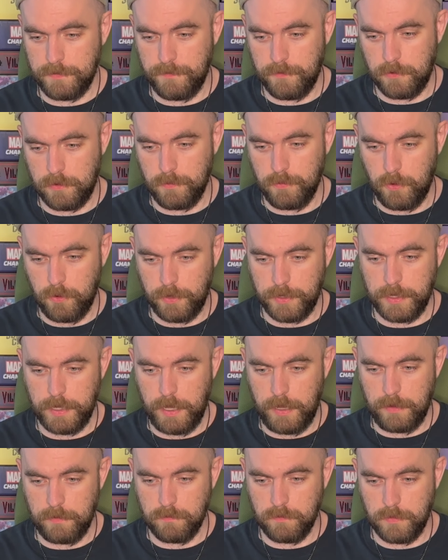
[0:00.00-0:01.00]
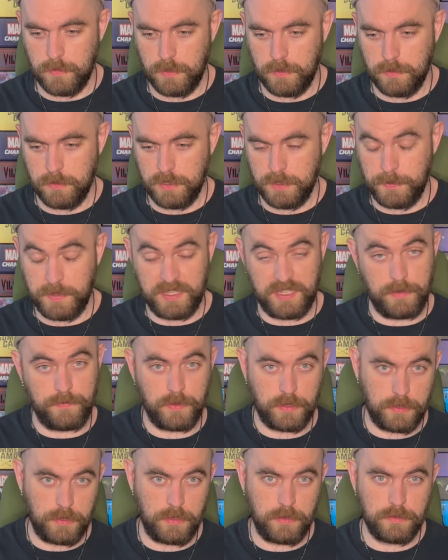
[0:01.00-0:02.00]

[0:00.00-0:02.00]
for a board game specifically.